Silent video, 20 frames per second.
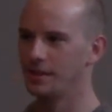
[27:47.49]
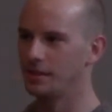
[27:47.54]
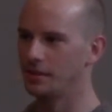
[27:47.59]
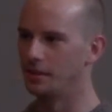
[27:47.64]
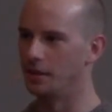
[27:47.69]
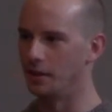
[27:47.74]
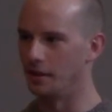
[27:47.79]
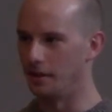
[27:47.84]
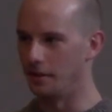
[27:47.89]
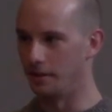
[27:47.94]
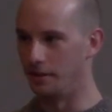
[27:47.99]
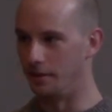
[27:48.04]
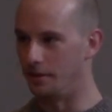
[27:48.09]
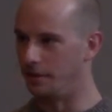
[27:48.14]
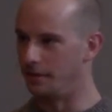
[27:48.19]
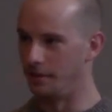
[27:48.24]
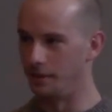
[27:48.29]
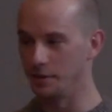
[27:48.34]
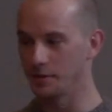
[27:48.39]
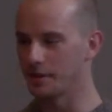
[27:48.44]
there
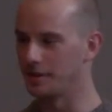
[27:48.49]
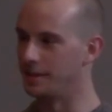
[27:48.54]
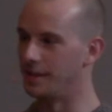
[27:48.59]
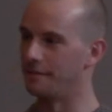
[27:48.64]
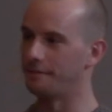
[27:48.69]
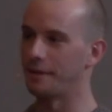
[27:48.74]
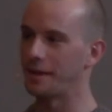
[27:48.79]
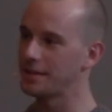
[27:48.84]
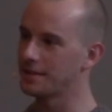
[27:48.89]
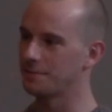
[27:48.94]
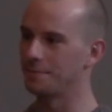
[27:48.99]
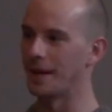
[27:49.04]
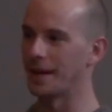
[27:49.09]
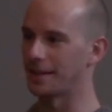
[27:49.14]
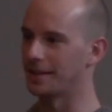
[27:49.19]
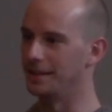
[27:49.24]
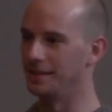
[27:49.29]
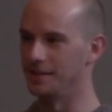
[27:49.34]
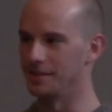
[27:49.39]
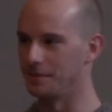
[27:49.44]
there's a defense
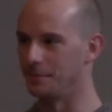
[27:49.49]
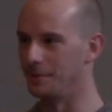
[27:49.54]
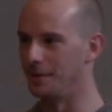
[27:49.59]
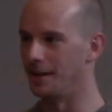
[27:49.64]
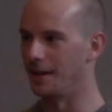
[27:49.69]
mechanism